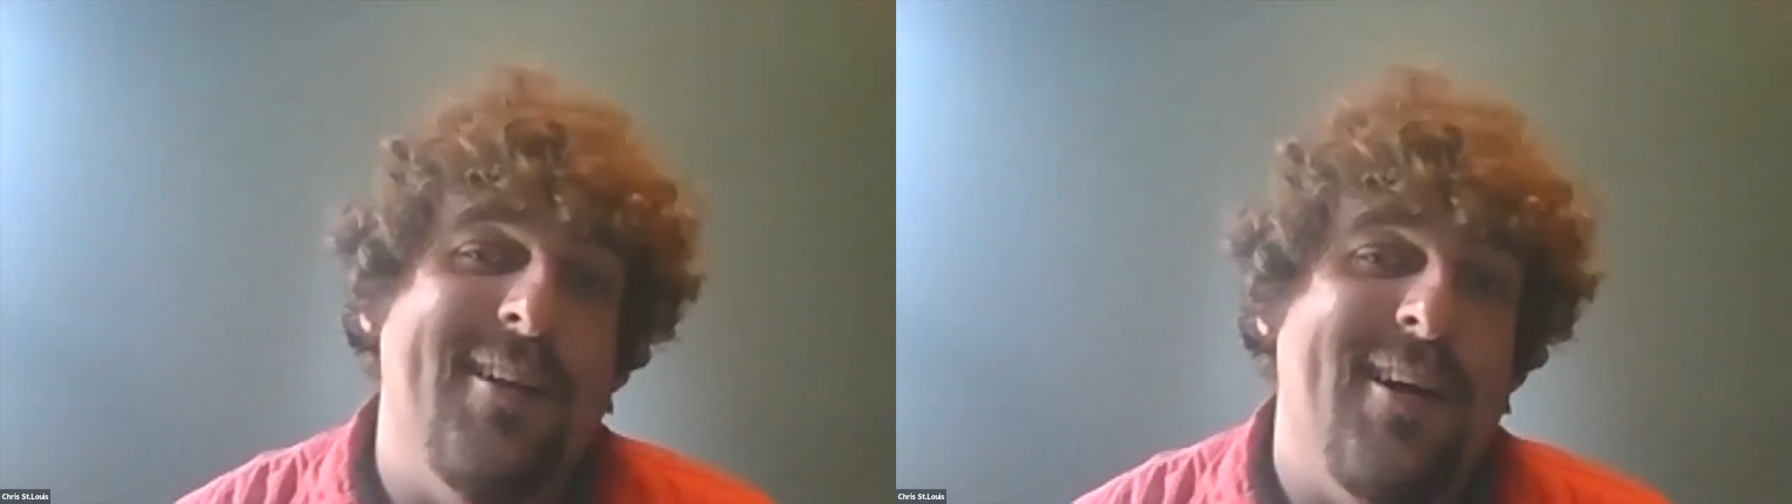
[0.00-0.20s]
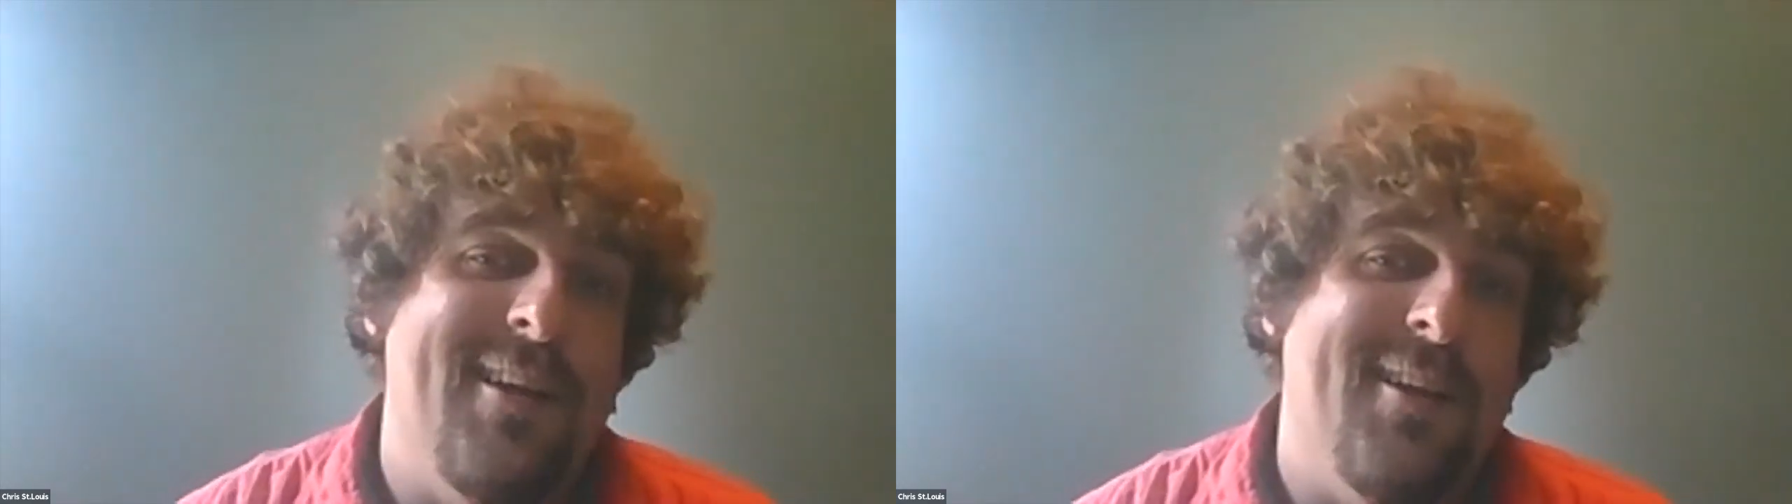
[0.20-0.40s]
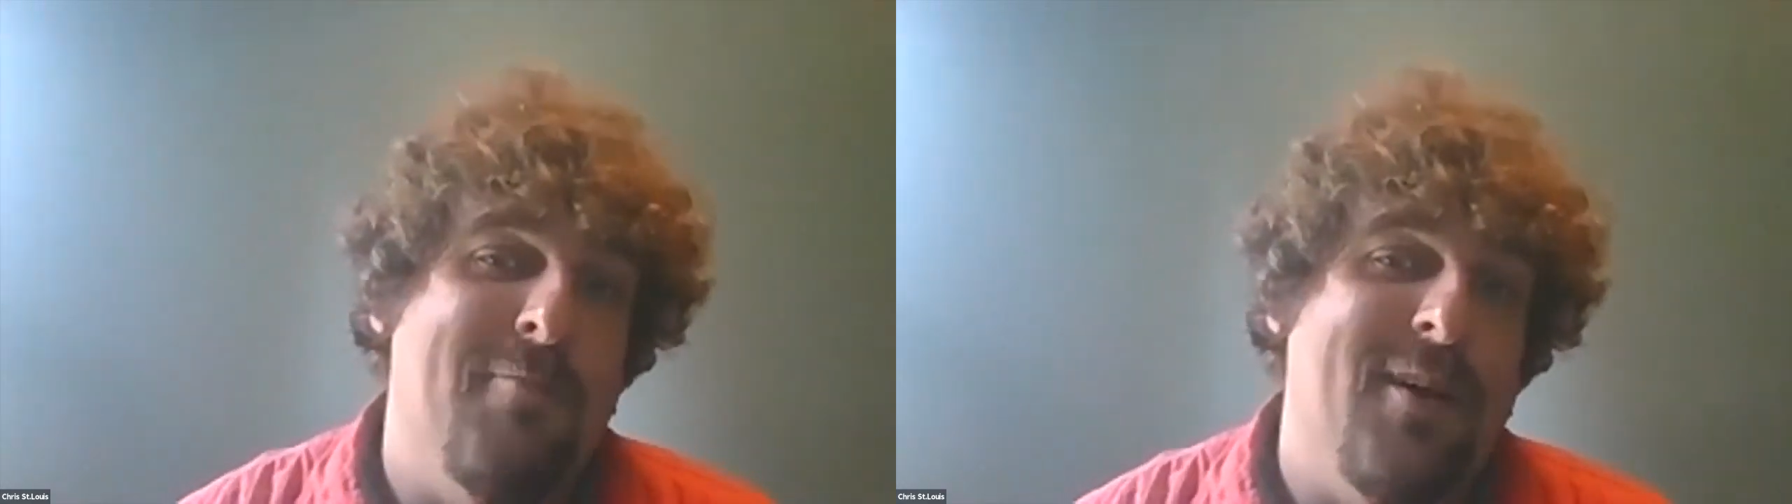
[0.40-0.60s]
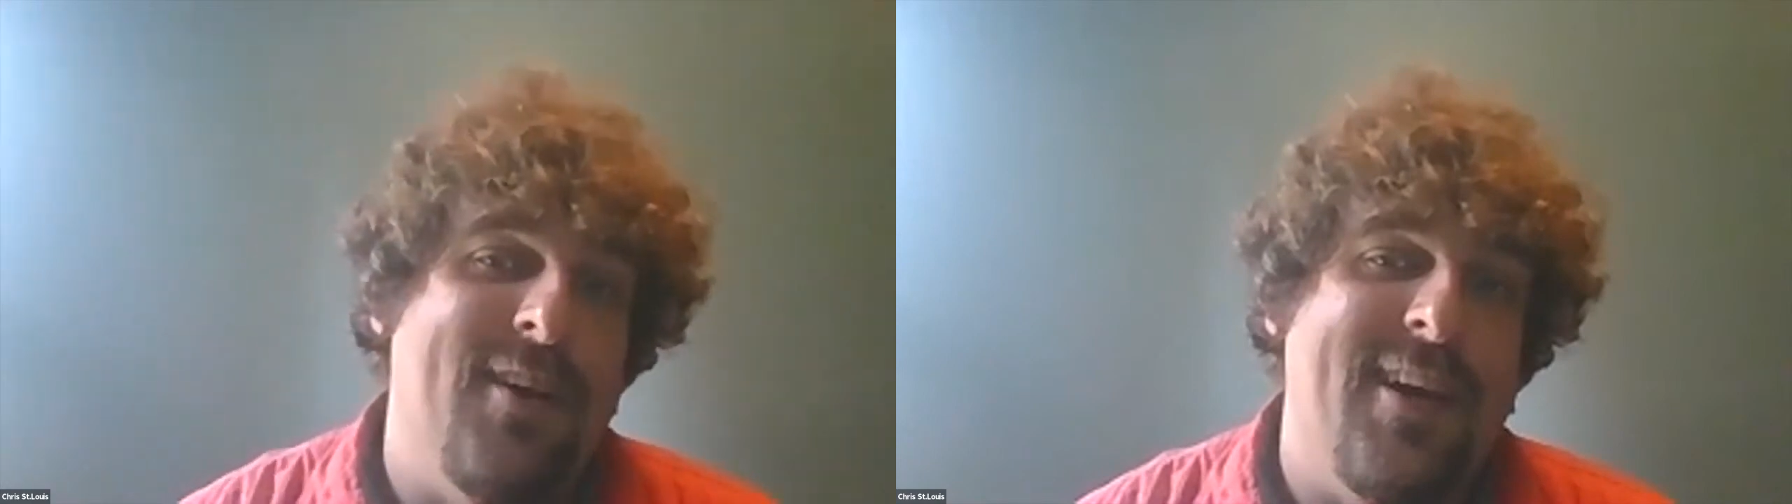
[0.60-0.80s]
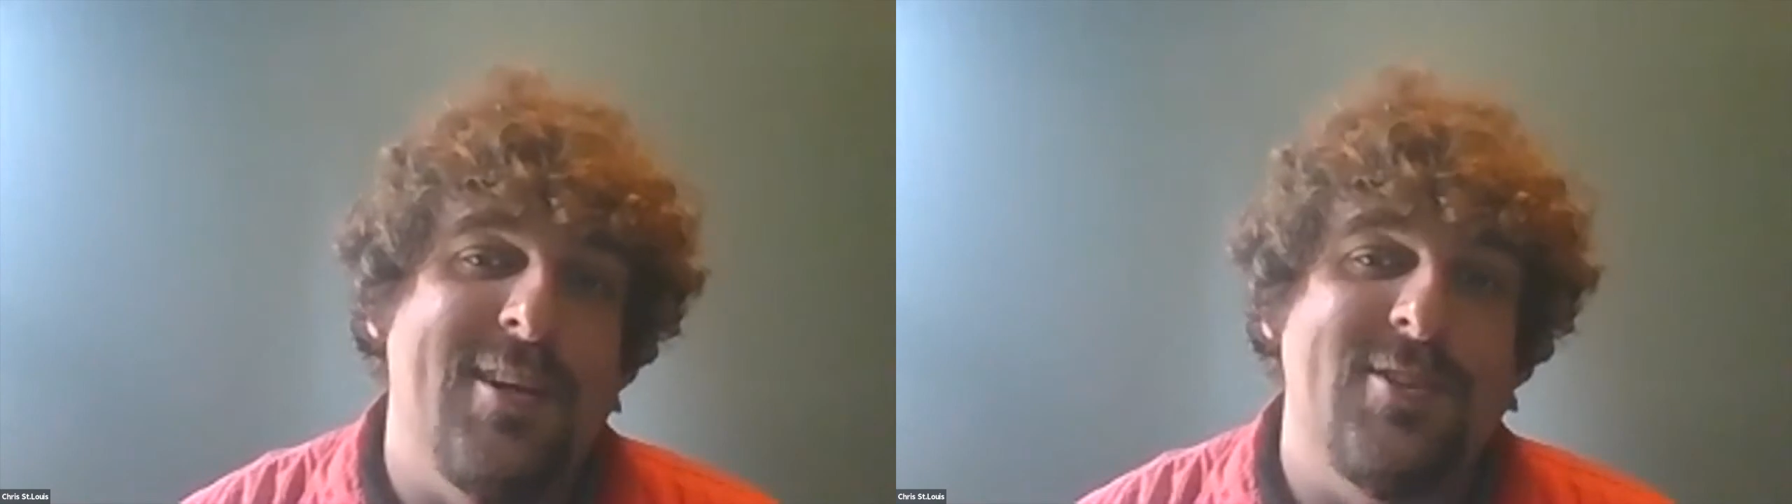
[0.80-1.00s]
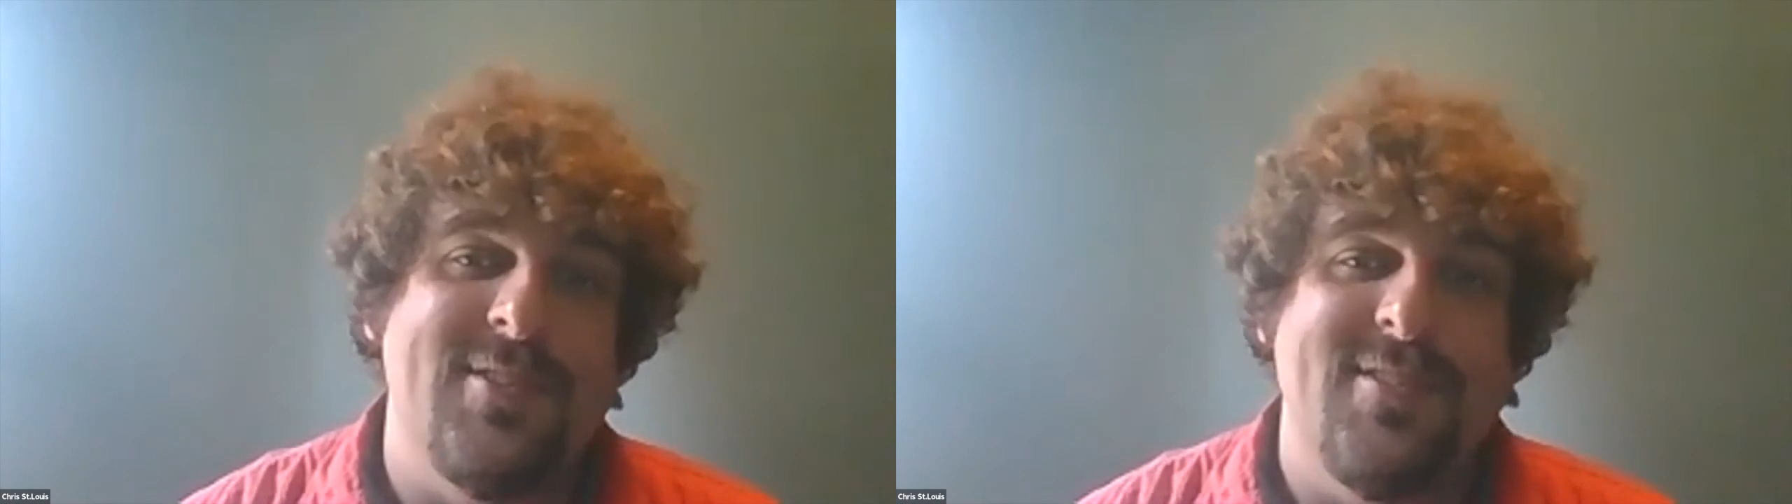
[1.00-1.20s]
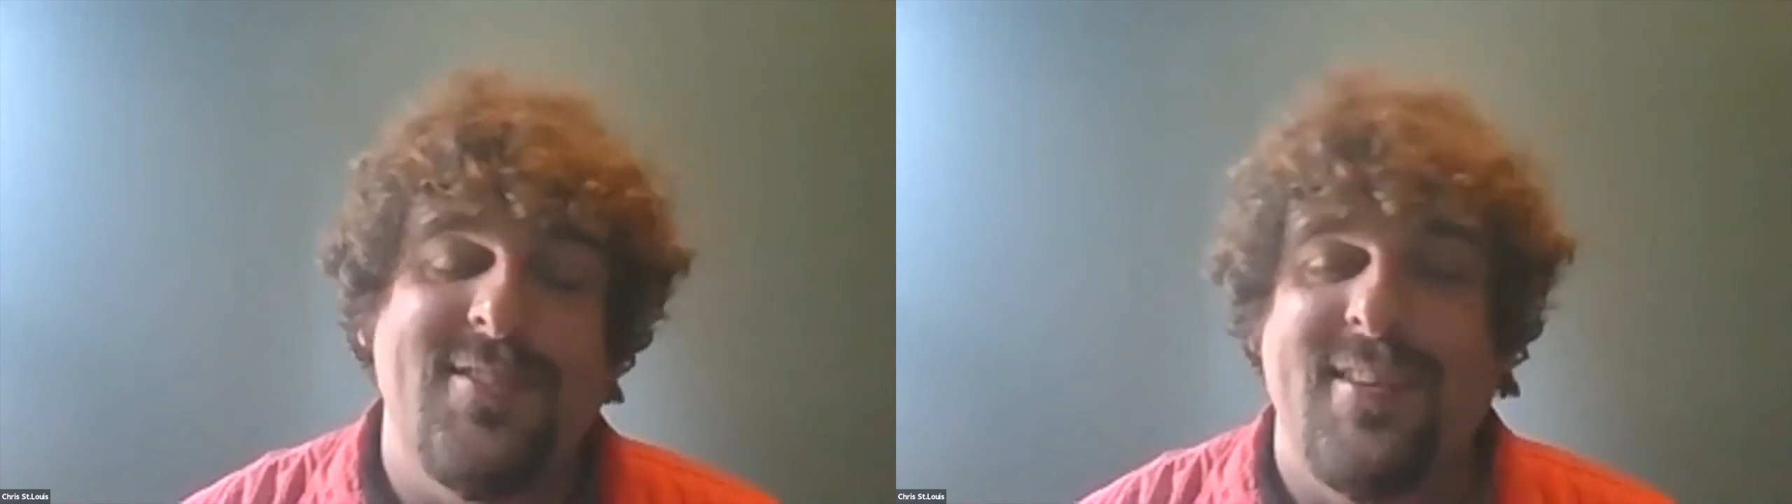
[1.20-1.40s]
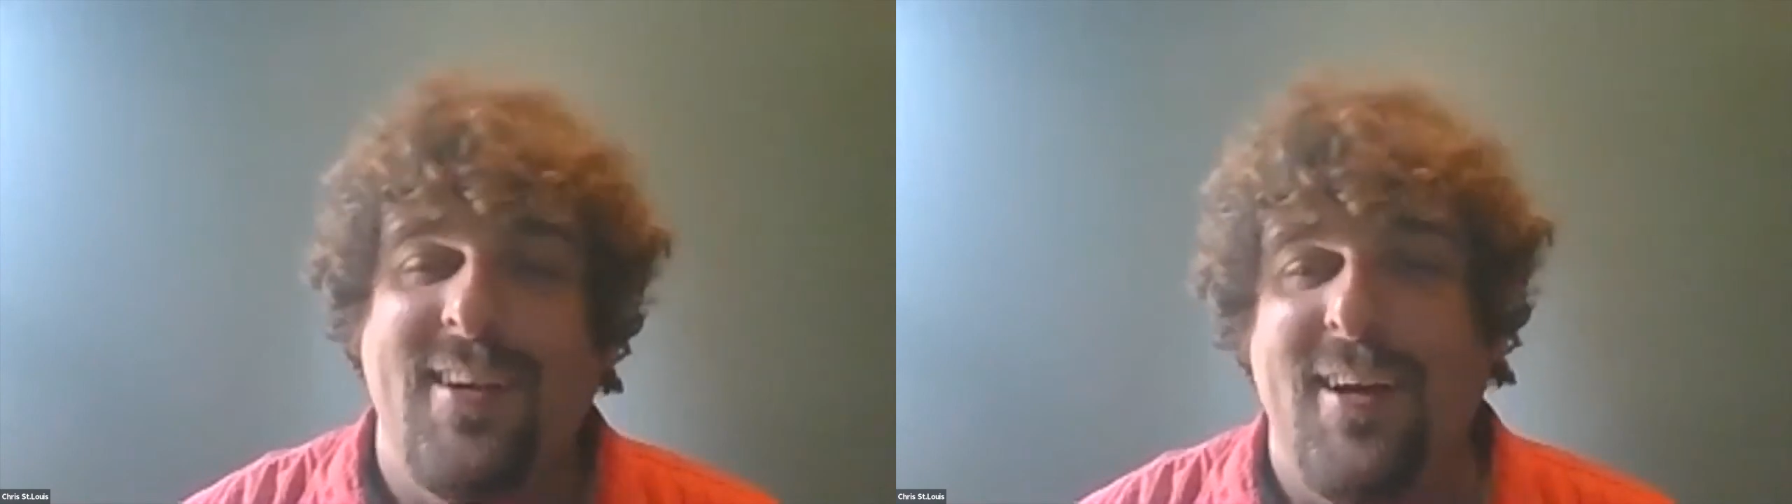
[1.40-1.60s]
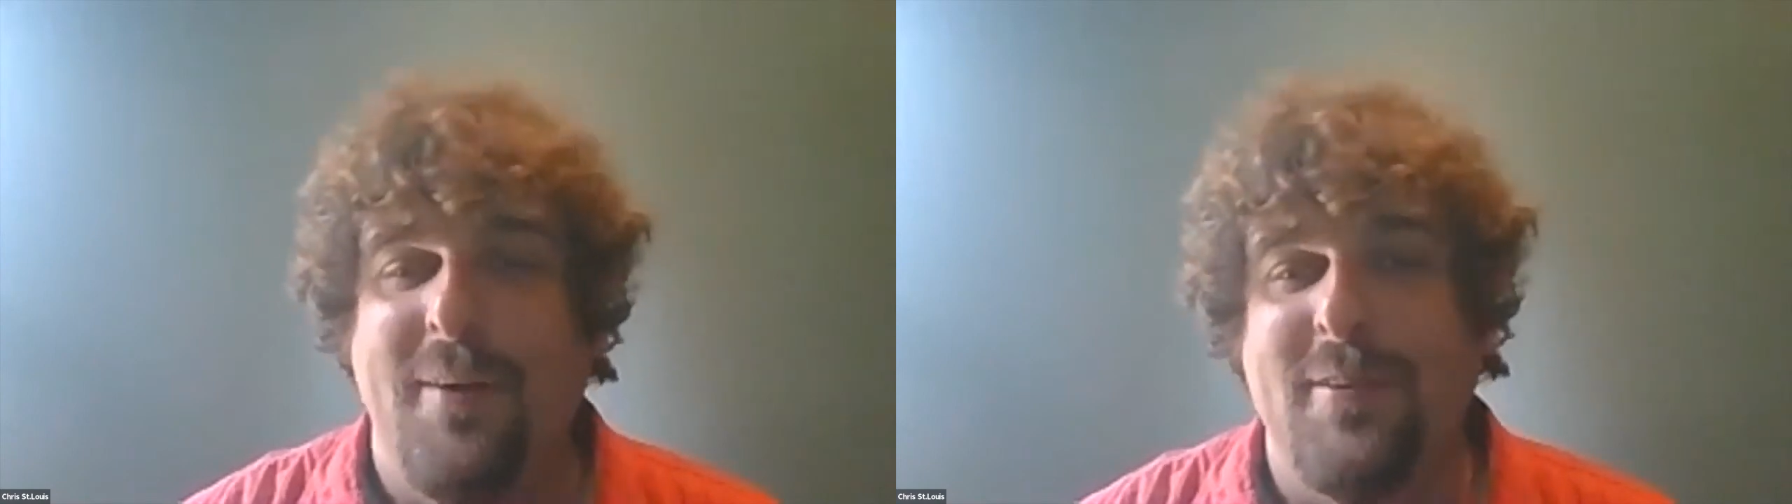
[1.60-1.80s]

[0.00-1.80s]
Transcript: I love my vacations.